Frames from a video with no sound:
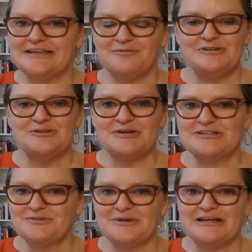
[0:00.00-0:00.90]
If we do get
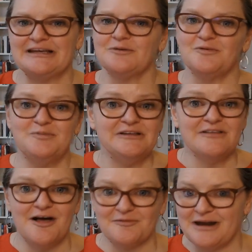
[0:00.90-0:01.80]
to read it, it will be
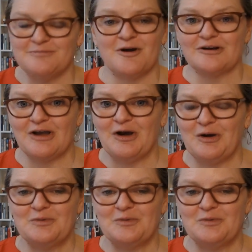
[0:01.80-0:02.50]
La Reine Margot,